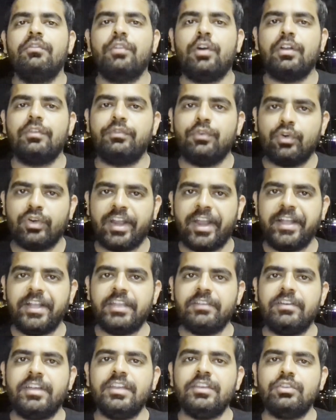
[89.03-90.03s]
for
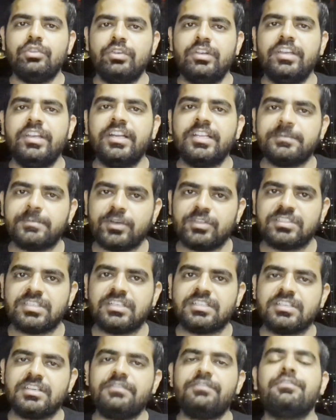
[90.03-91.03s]
491, you'll need
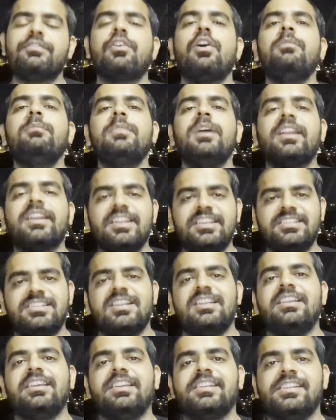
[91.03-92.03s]
sponsorship from
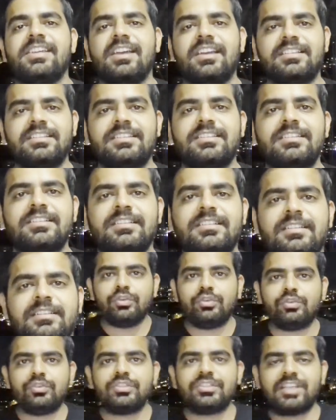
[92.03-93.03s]
regional areas. So
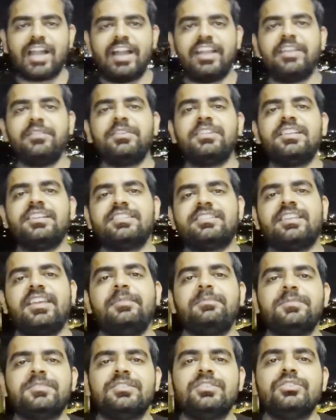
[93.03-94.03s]
starting with the
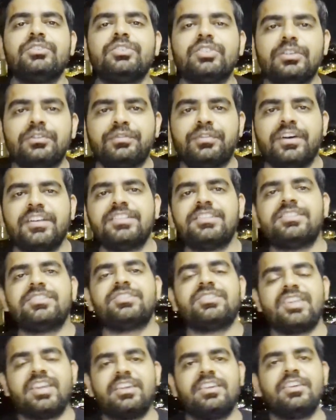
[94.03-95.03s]
steps, you should
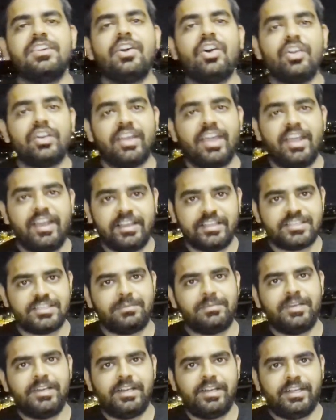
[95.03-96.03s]
first check your
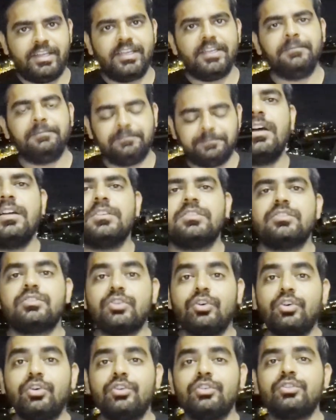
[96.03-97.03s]
eligibility.
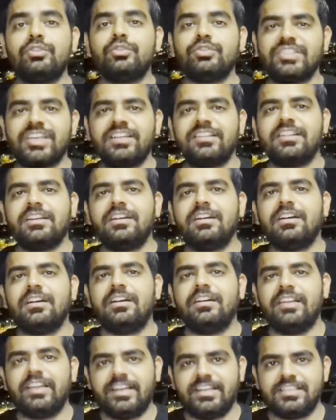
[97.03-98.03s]
So to check
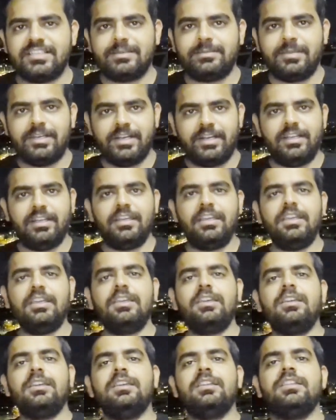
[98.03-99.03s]
the
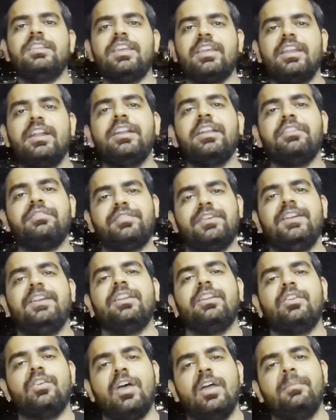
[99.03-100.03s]
eligibility, there are different
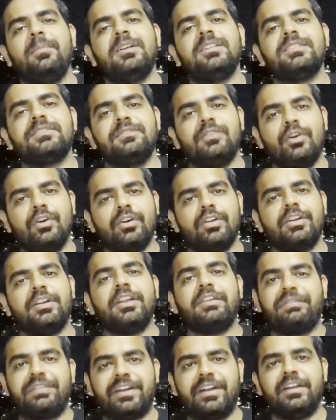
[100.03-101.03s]
requirements for
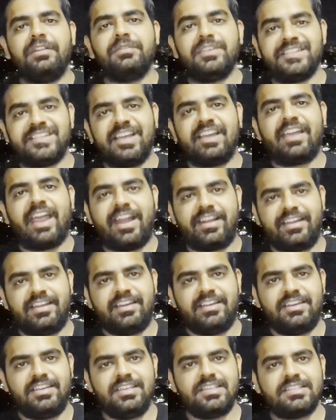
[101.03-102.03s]
different visa
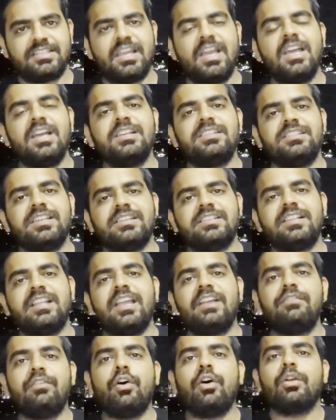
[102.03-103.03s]
categories. Just
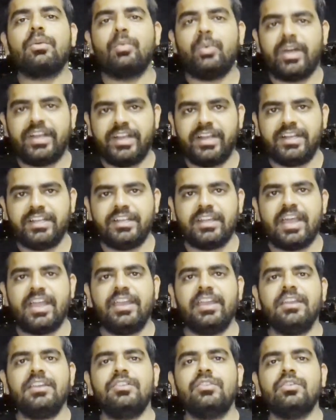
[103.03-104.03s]
like for
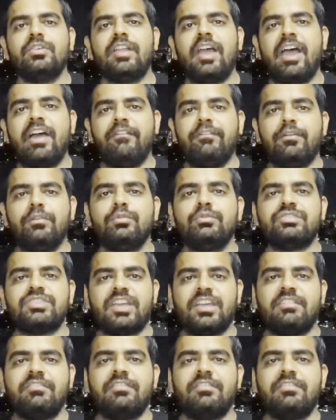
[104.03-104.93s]
189, you'll have to check